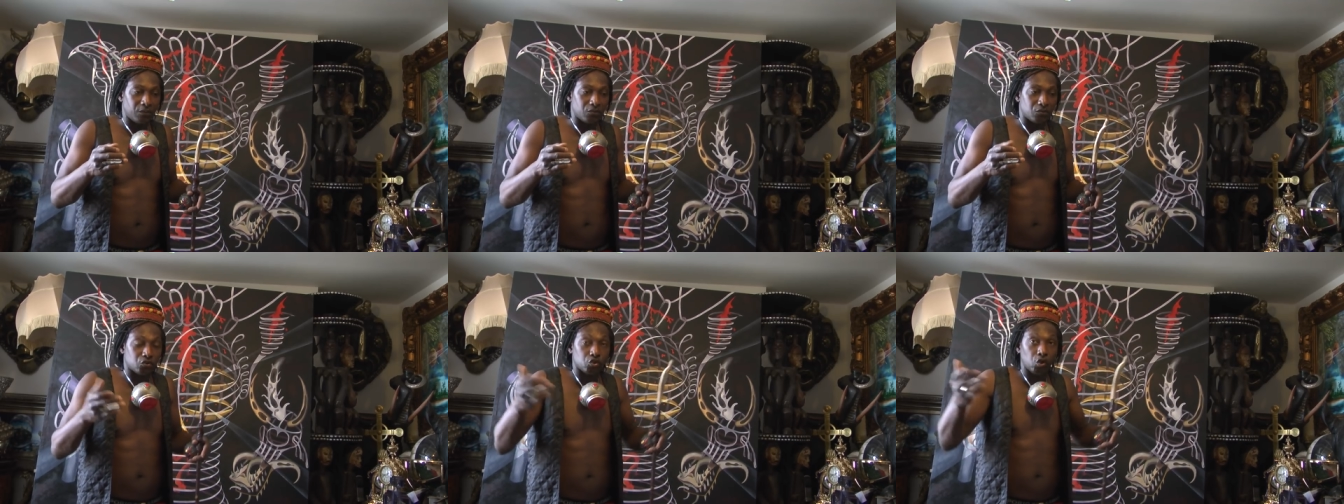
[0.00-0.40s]

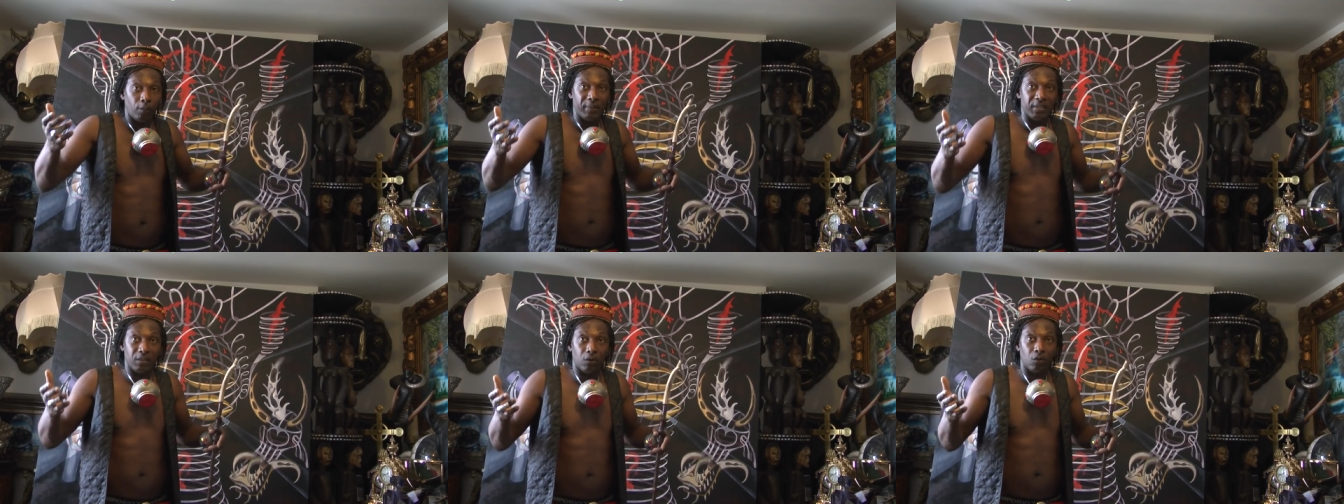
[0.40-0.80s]
so
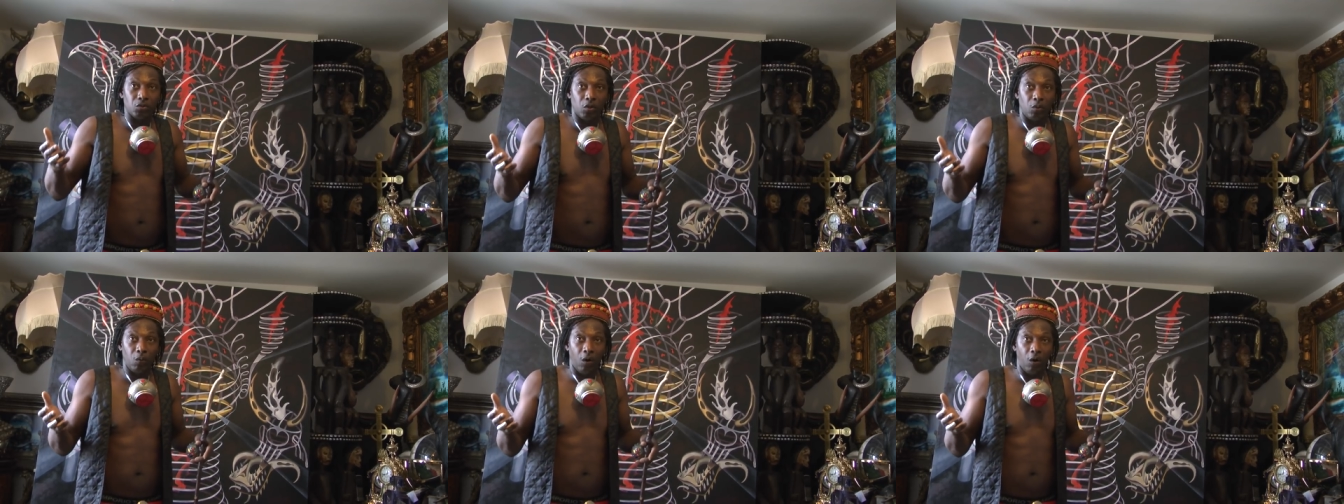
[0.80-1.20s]
many
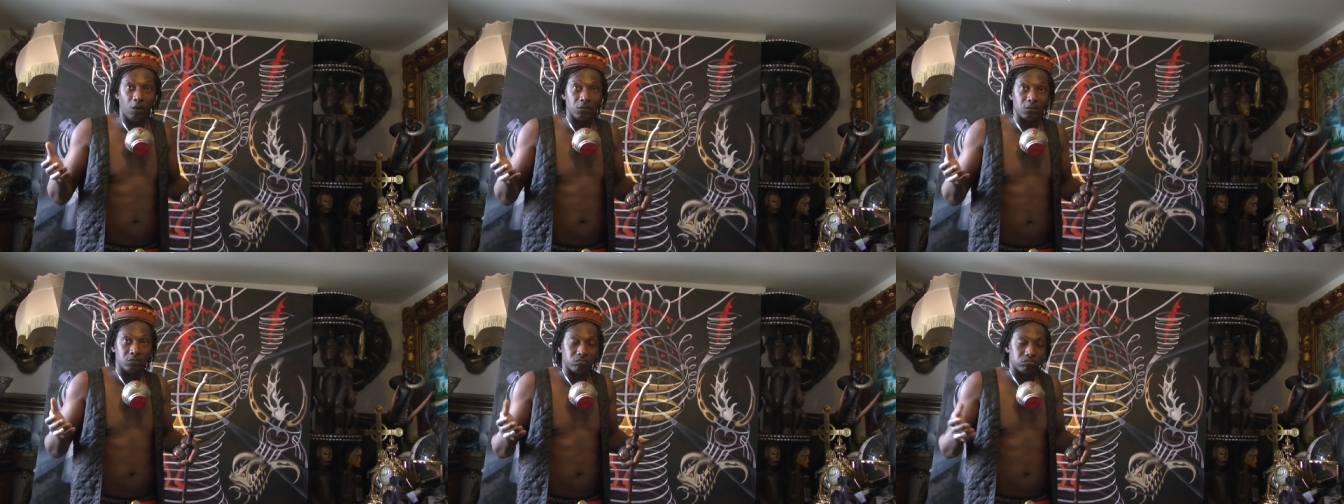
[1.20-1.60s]
other
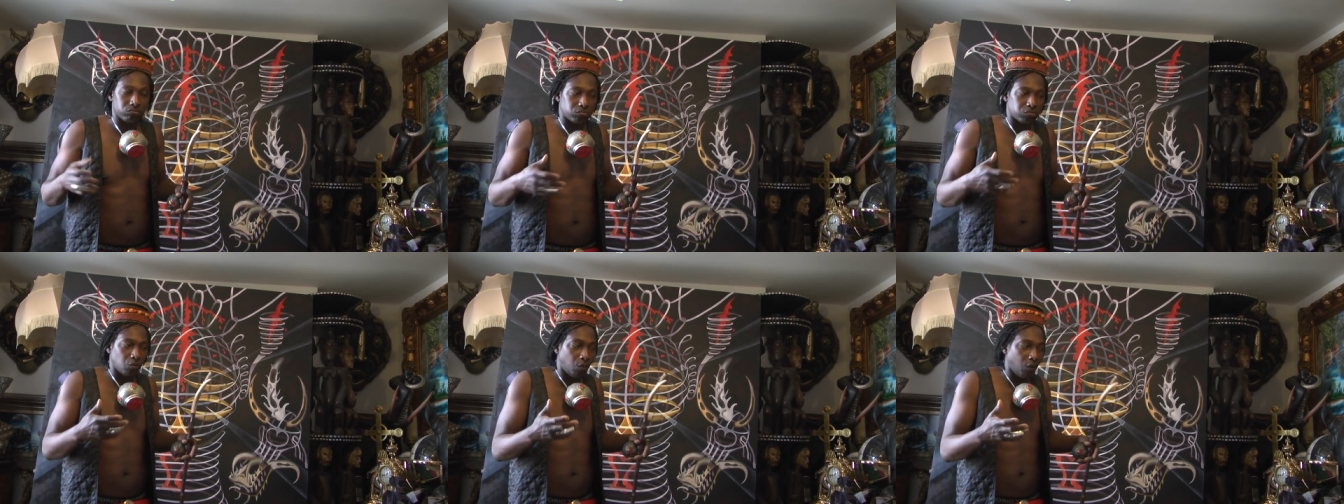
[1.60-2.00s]
words.
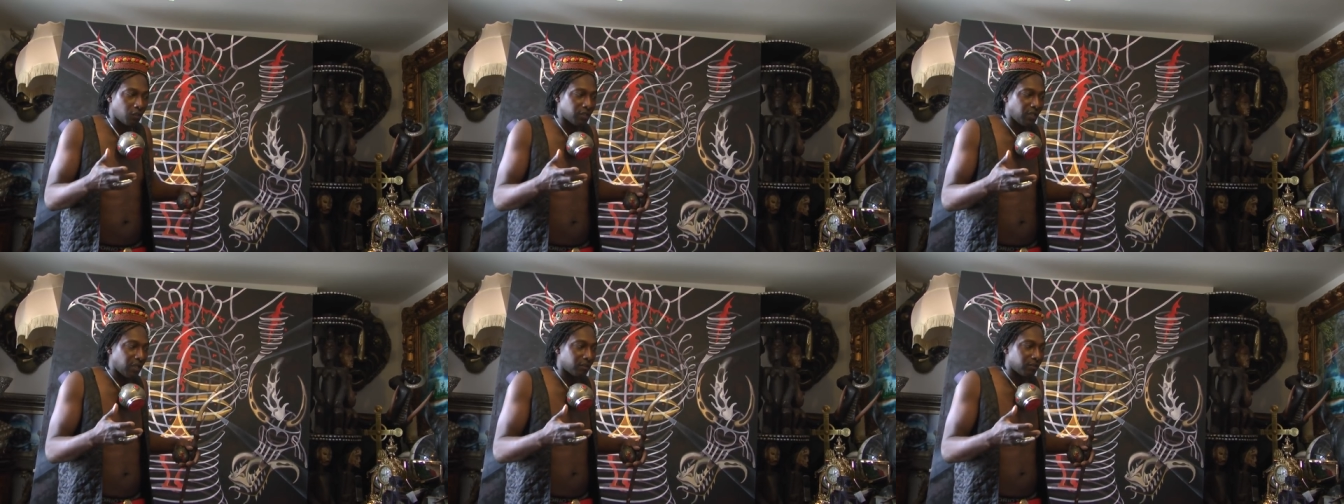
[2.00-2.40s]
The
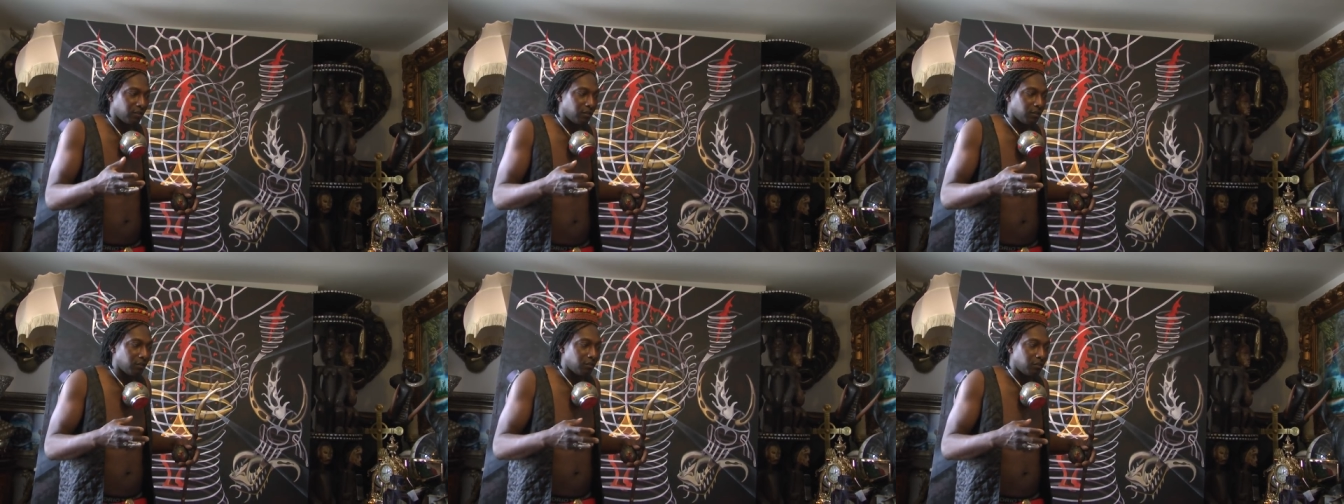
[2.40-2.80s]
word like
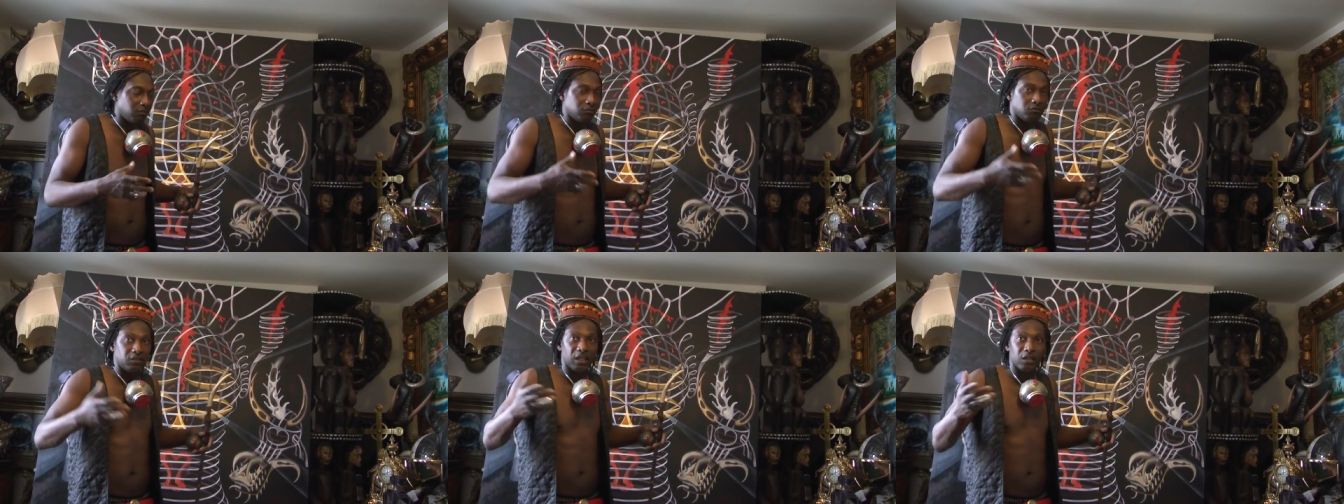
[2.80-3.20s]

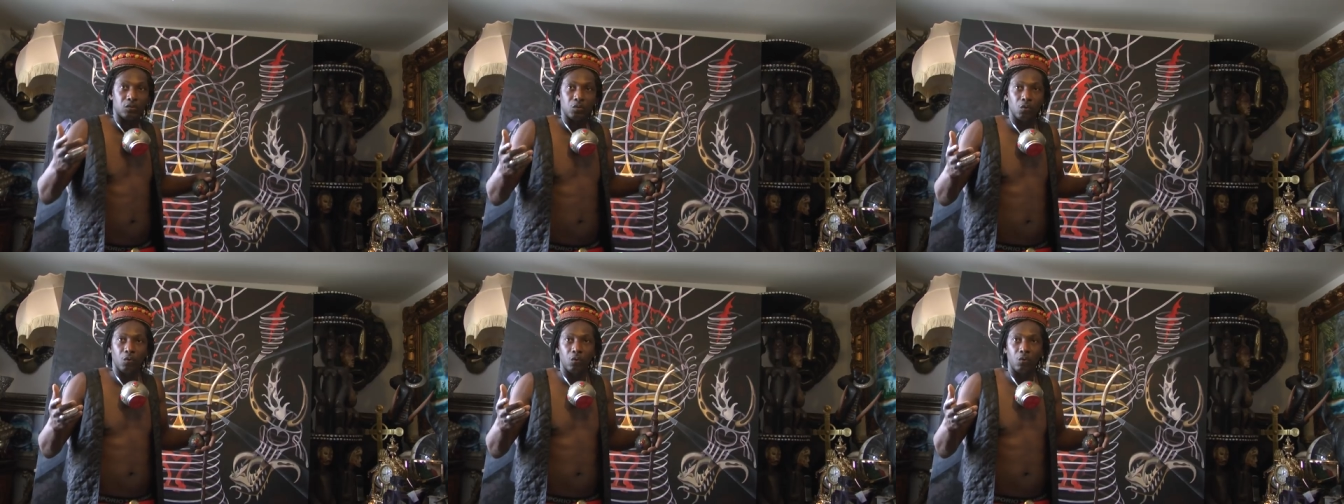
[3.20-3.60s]

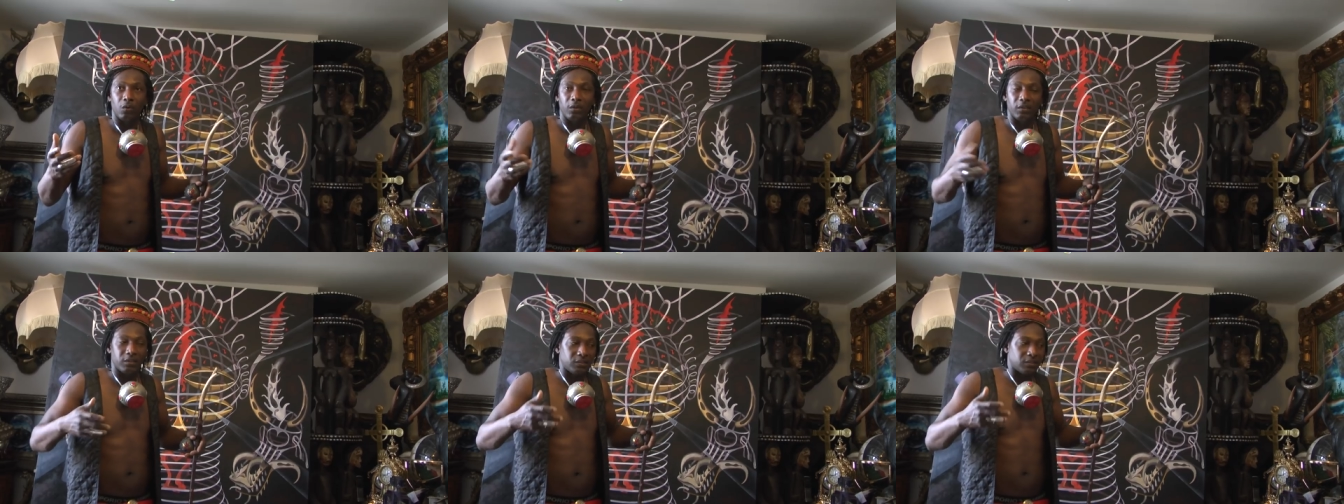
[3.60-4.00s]

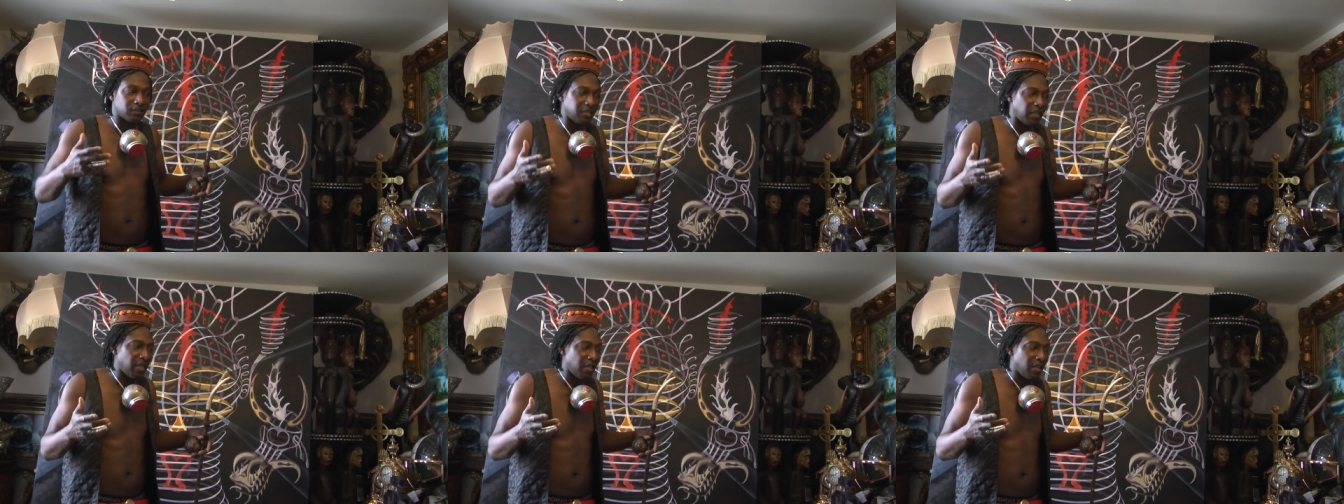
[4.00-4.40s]
Negro,
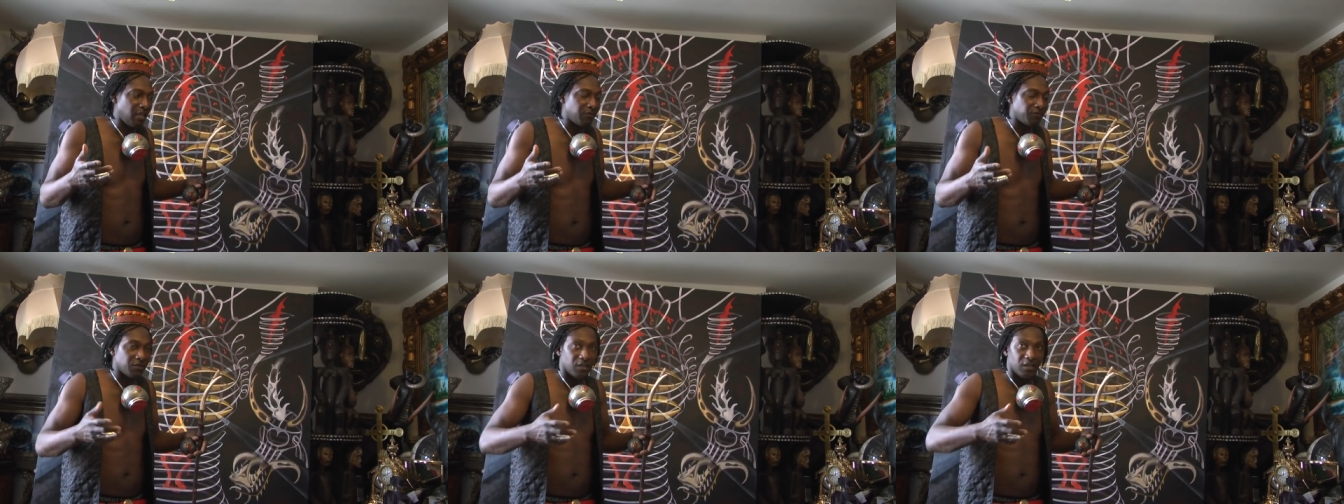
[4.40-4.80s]

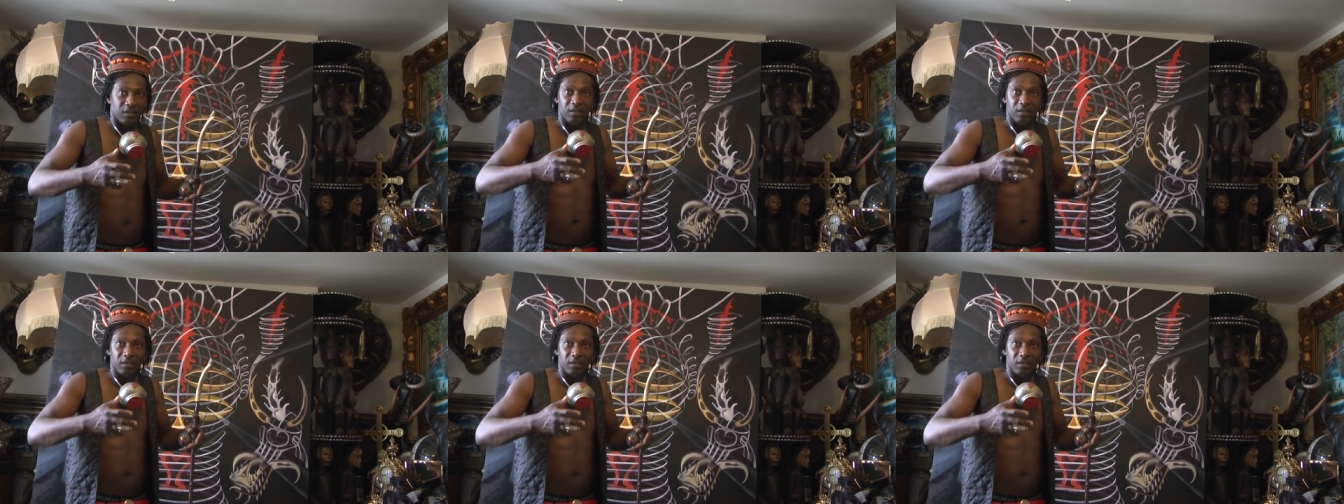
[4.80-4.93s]
slave,